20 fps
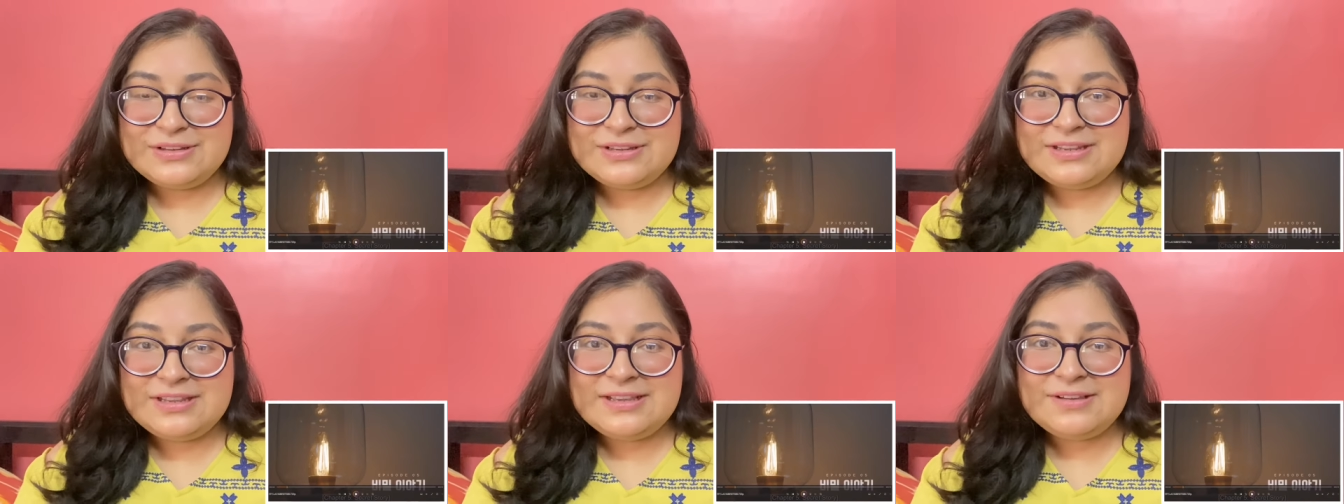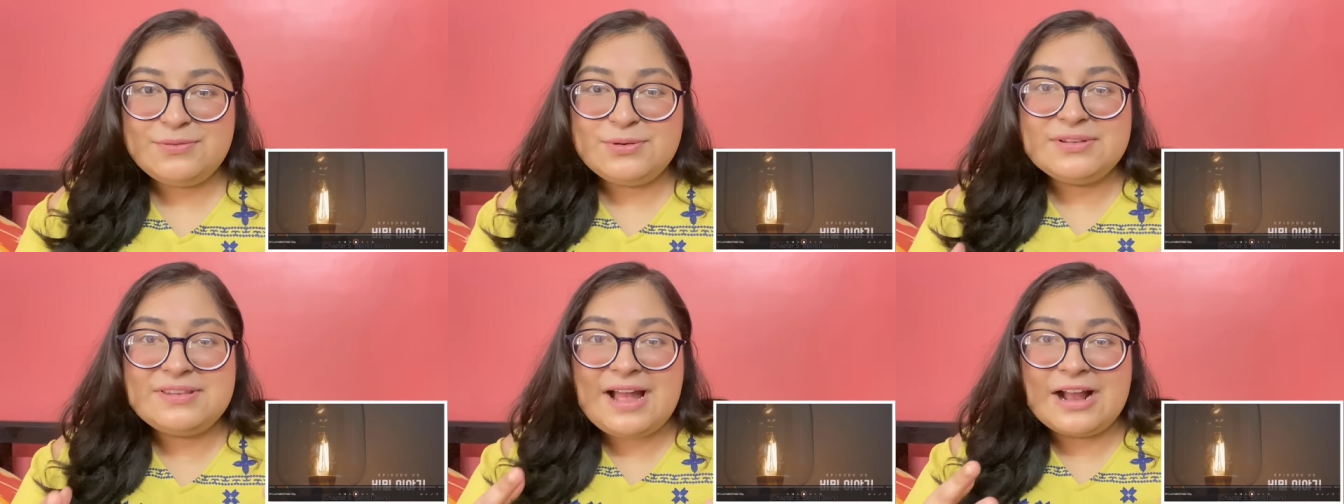
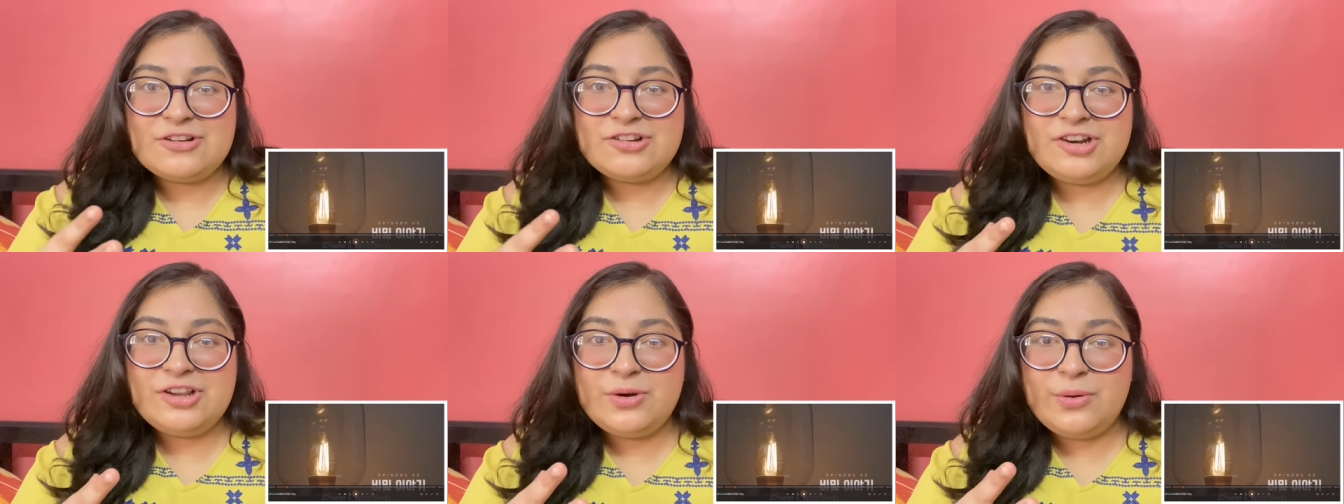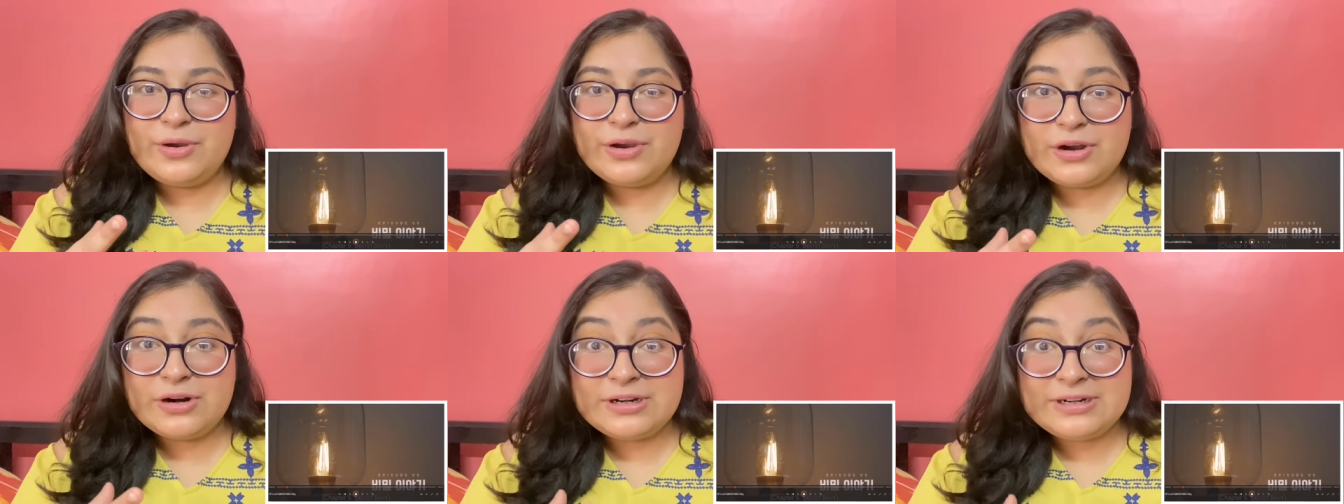He was actually
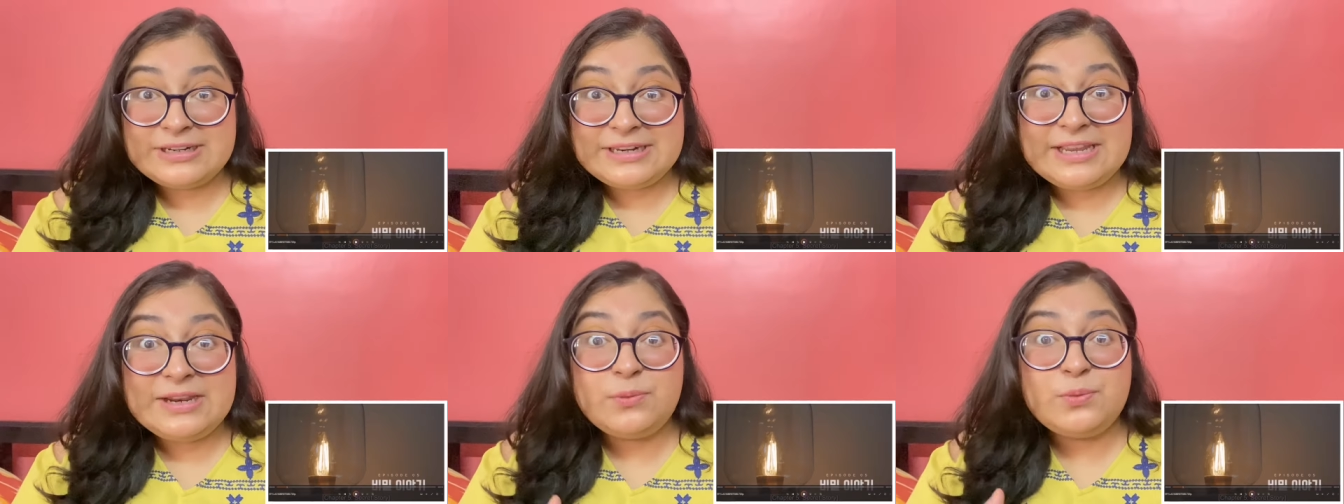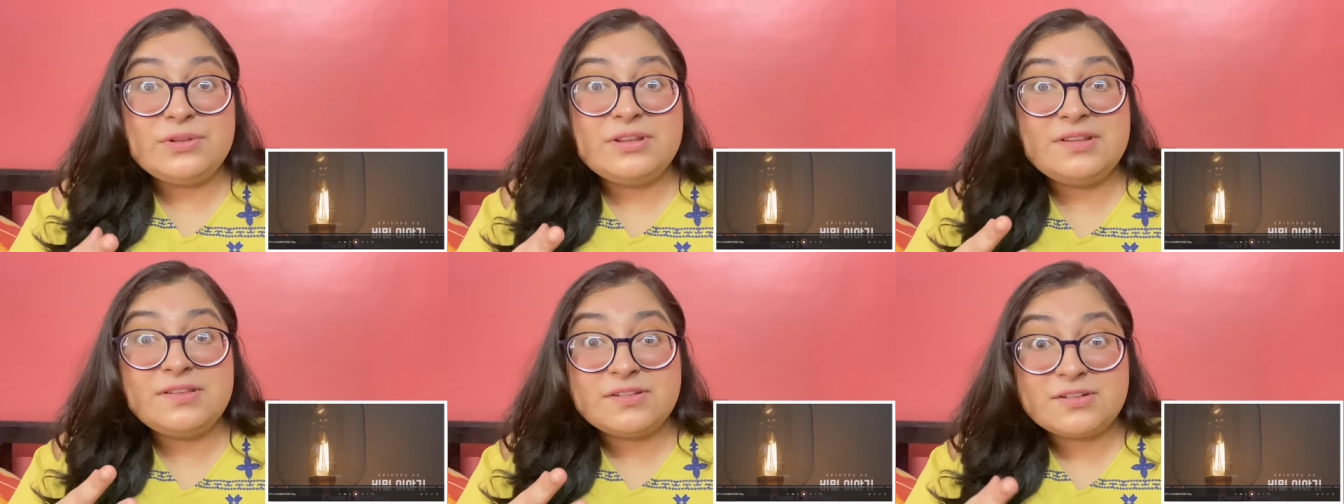going on a
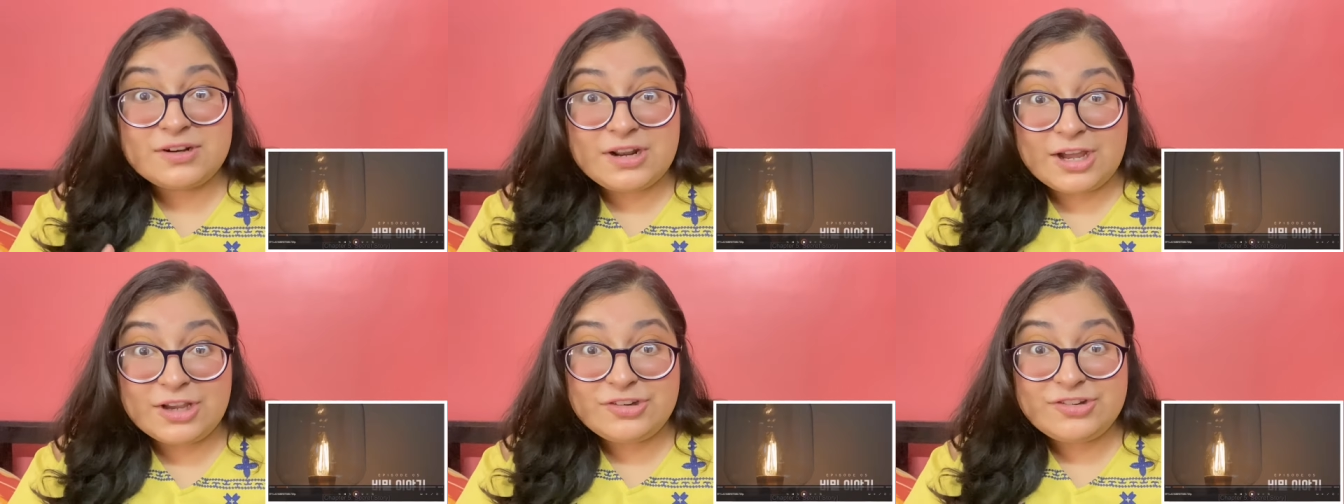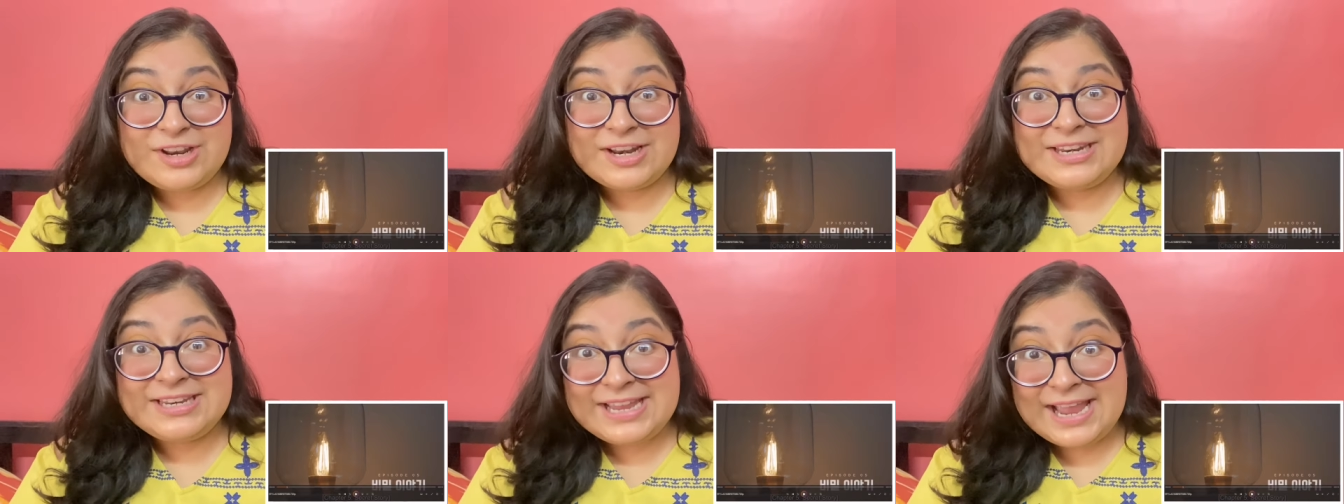date with his
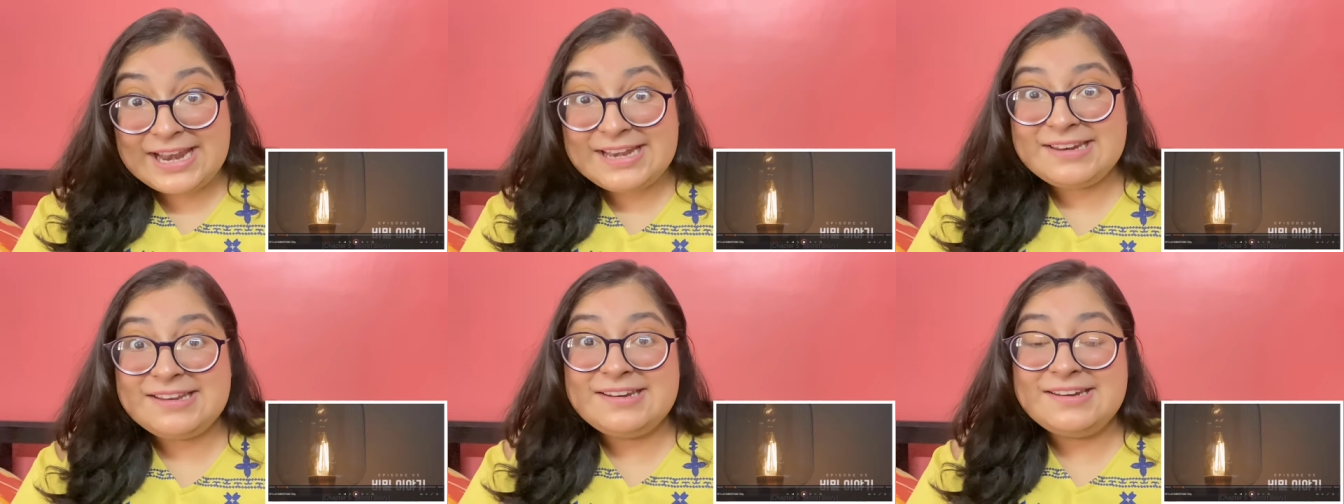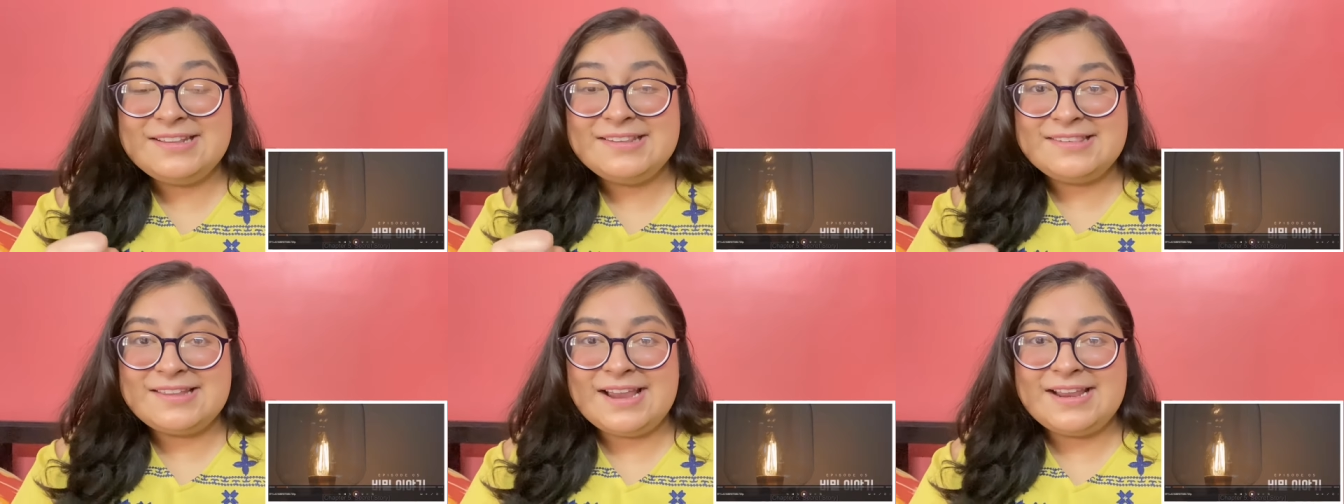crush, and yet he
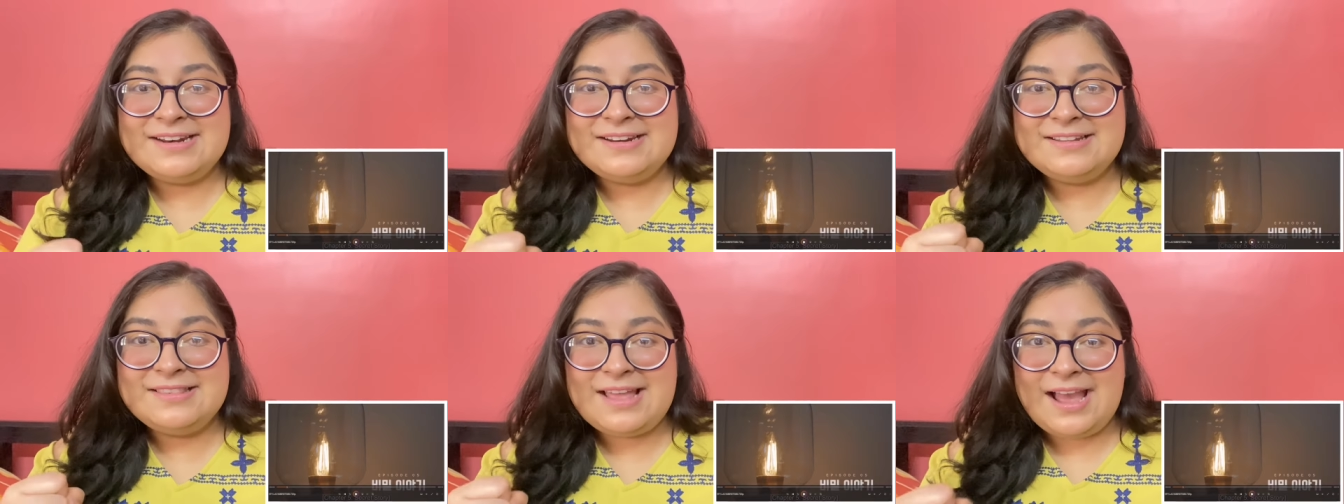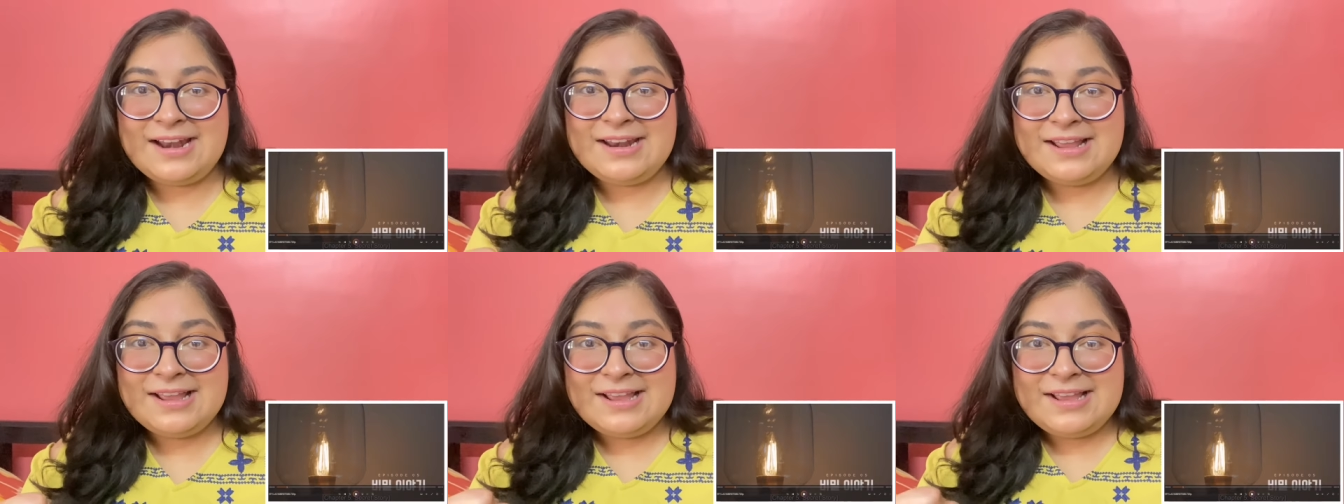decided that